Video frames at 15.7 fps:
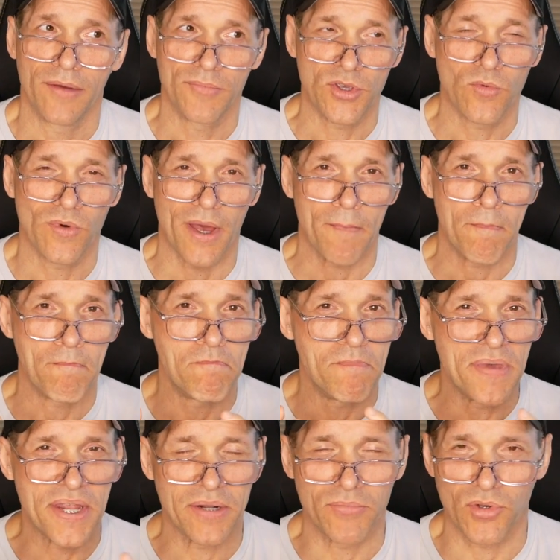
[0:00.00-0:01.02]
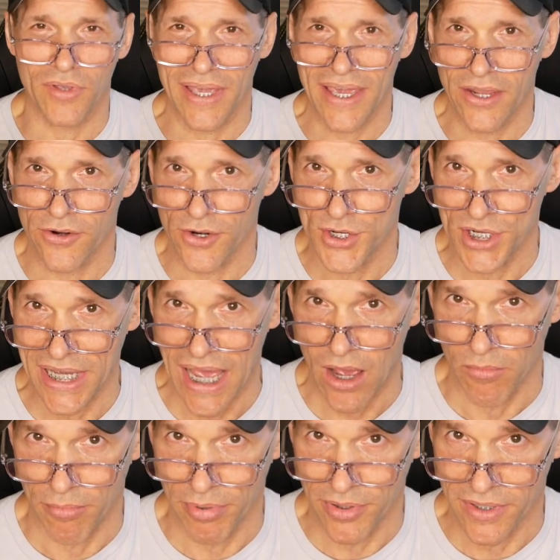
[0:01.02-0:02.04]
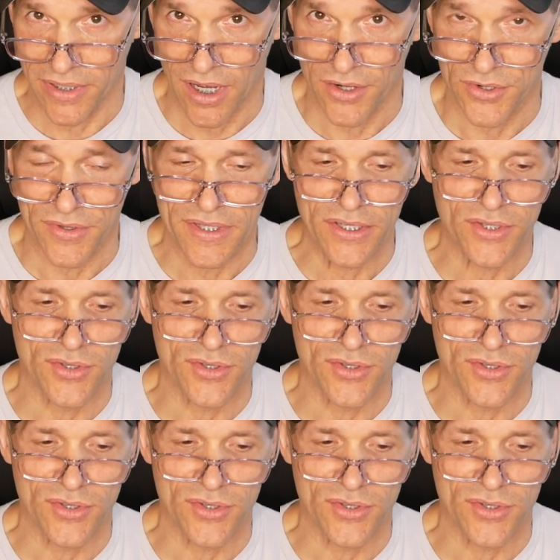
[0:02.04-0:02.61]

You want minimal energy output under these